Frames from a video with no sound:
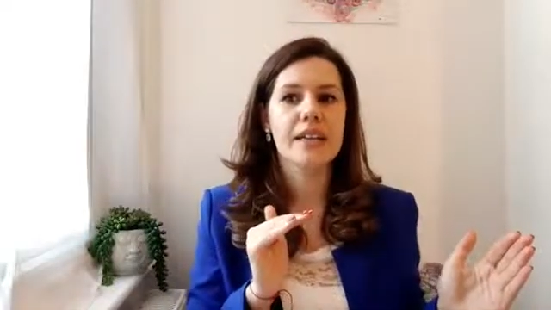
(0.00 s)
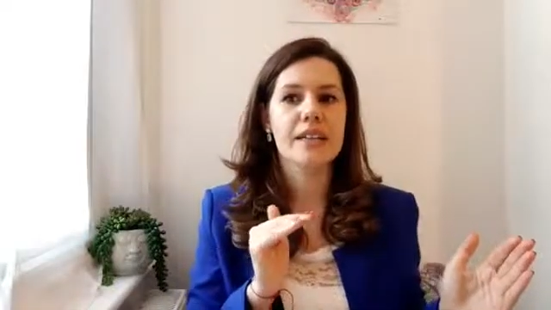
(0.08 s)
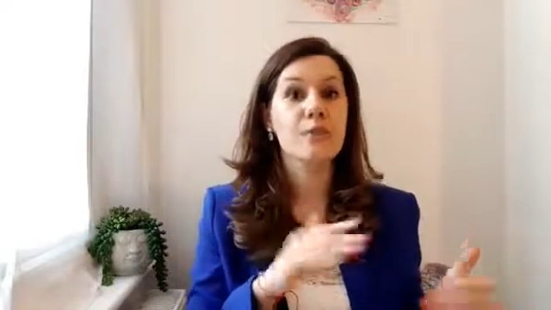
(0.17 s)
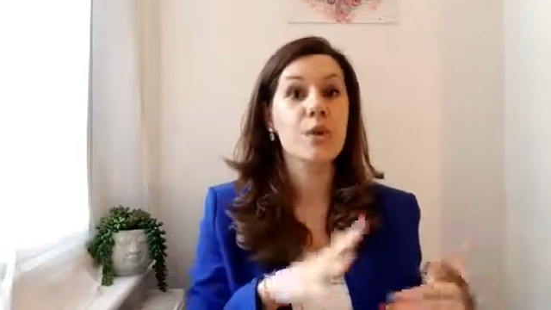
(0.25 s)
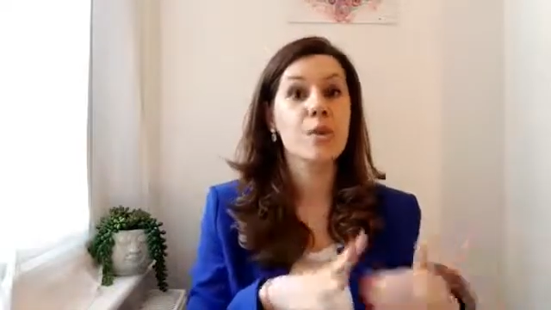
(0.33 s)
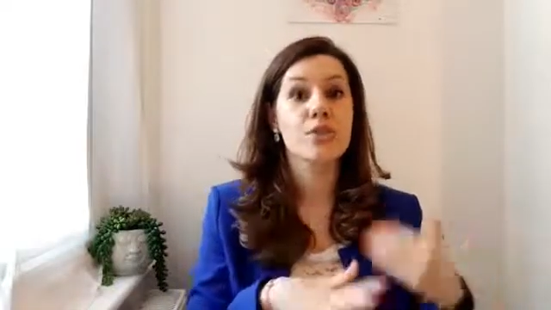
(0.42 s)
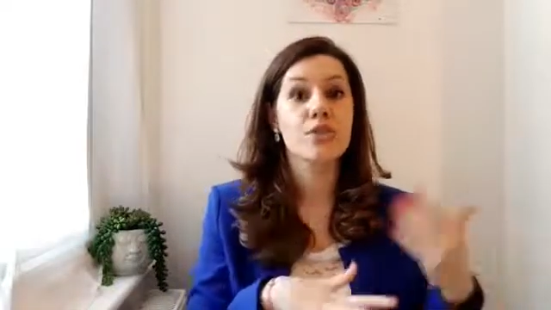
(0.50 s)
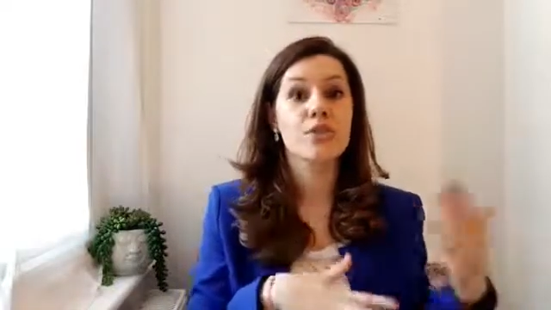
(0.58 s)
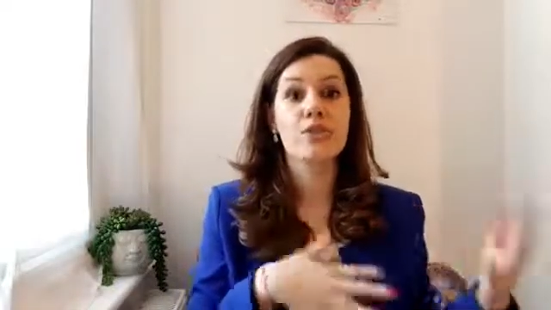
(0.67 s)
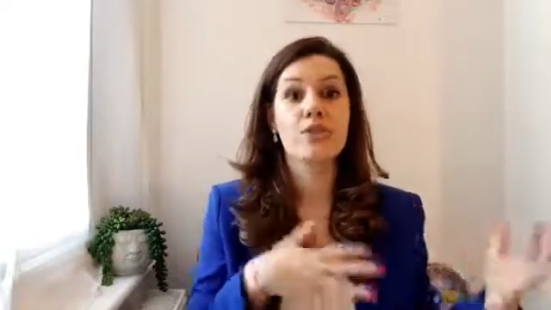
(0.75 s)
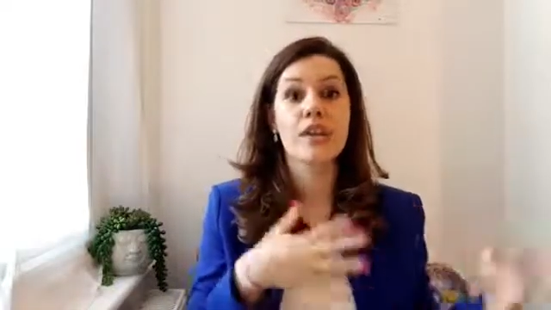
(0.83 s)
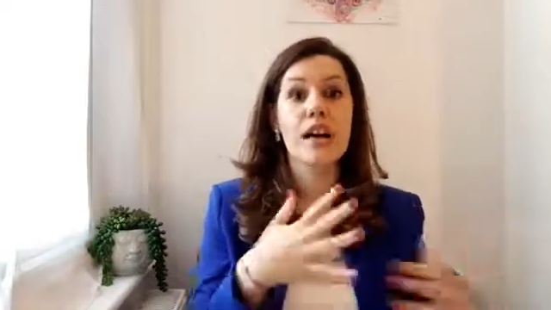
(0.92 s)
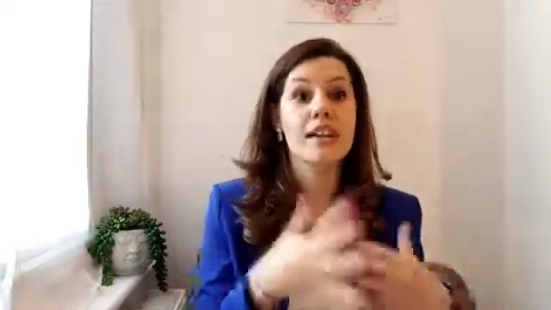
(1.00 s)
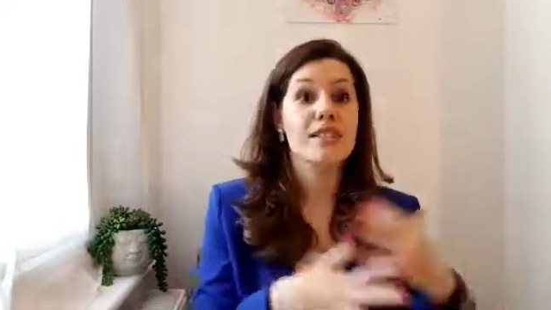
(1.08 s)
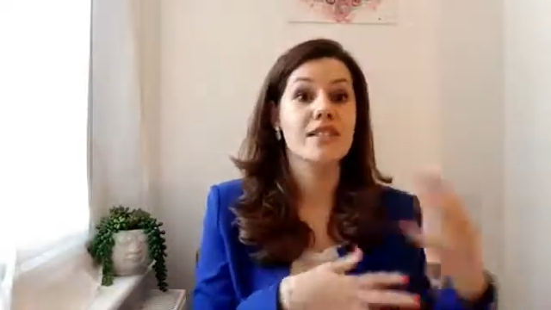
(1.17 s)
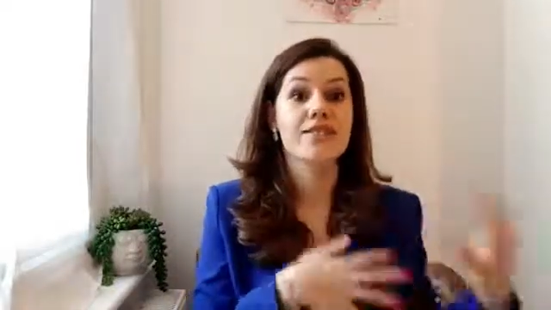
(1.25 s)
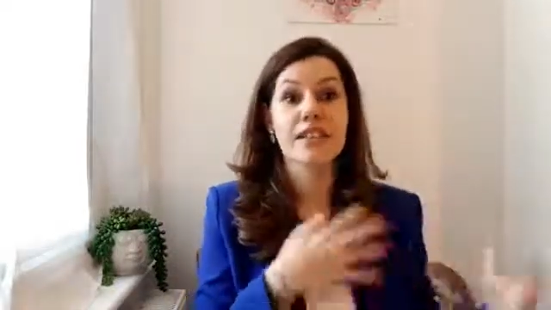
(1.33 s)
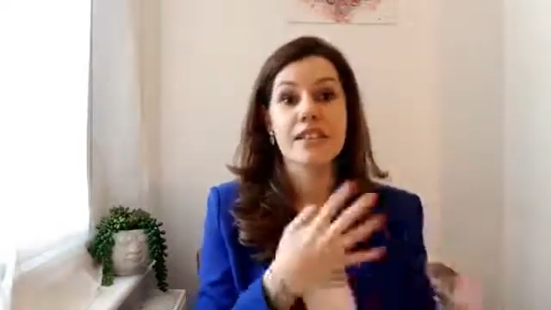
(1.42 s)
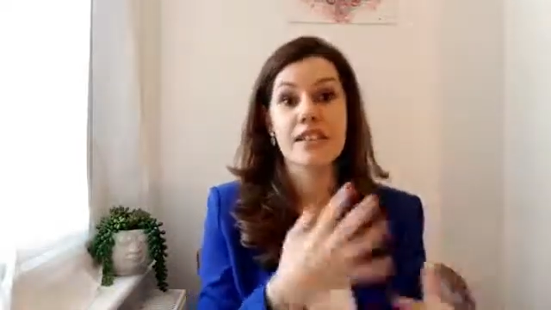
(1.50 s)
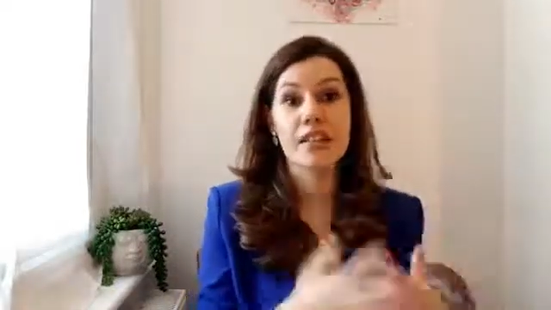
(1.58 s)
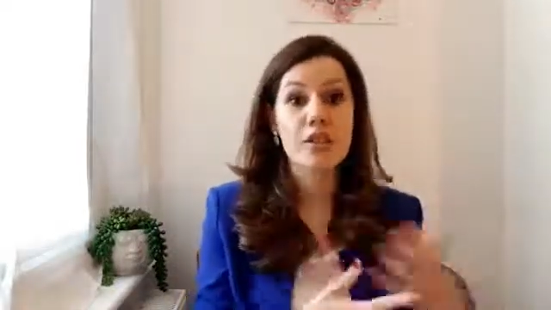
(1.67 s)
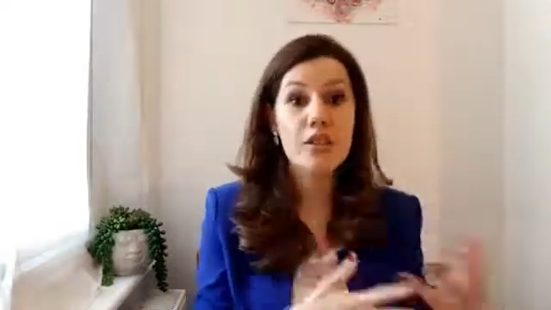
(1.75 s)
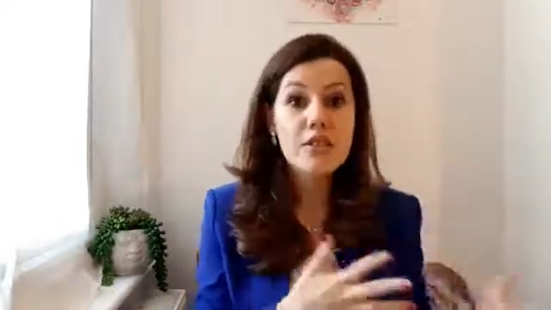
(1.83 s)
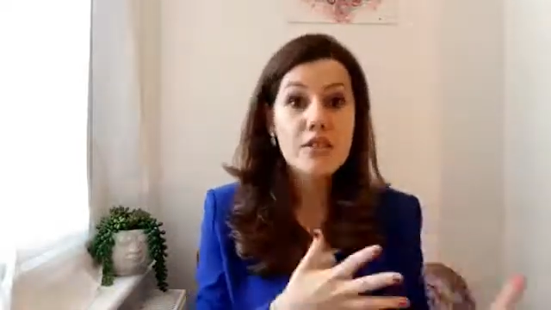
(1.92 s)
at the moment you guys are fighting
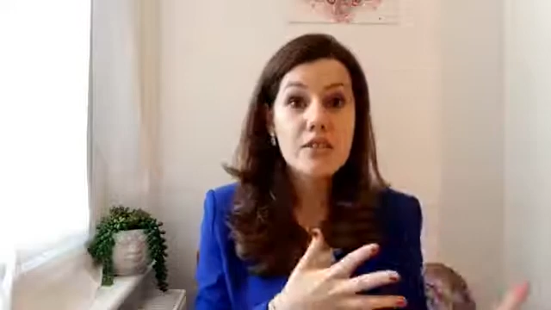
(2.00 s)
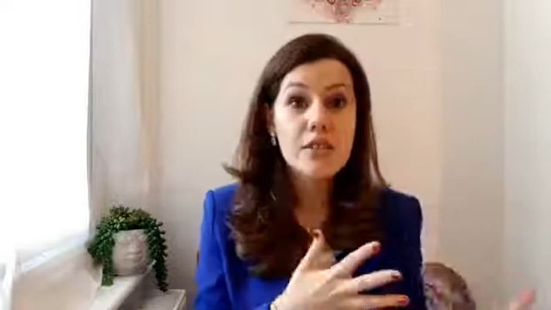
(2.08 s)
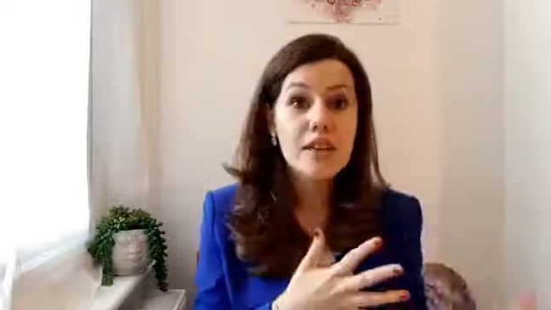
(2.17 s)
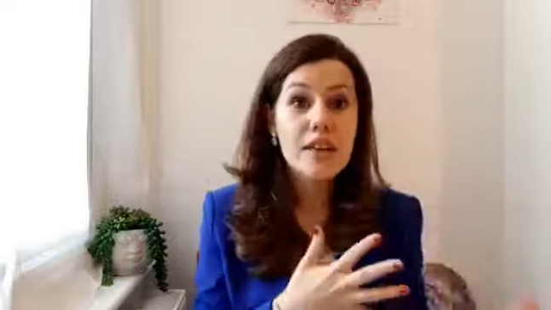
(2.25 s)
a lot,